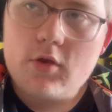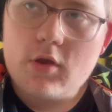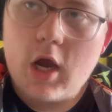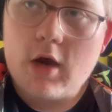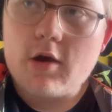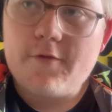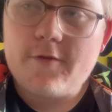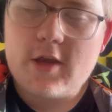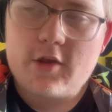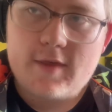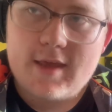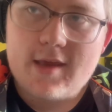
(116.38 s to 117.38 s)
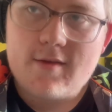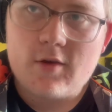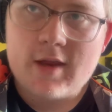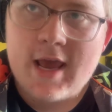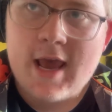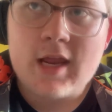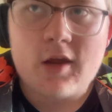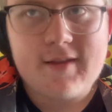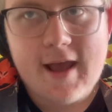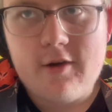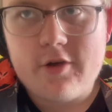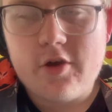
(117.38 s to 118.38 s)
I'll go through each of these on here and I'll
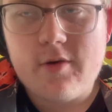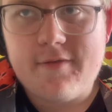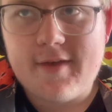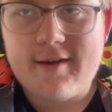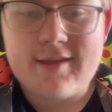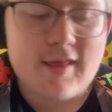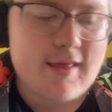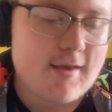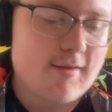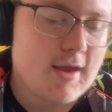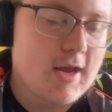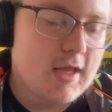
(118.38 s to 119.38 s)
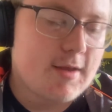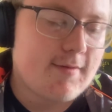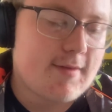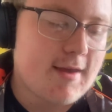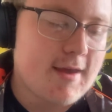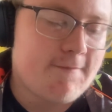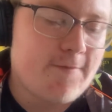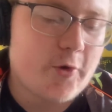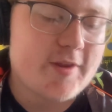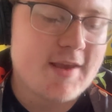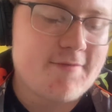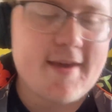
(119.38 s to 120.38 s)
tell you if they're in the list. So in
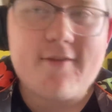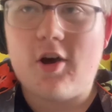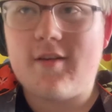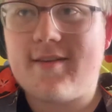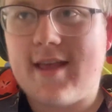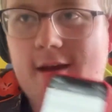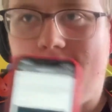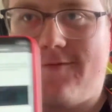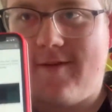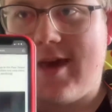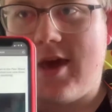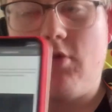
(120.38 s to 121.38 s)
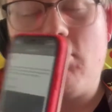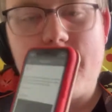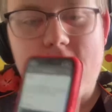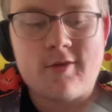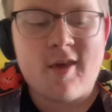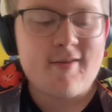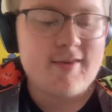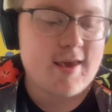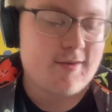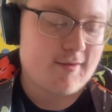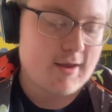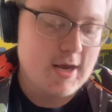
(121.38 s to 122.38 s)
14th they've got Sarah Fear, who will be on this
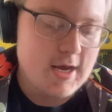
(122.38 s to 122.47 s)
list.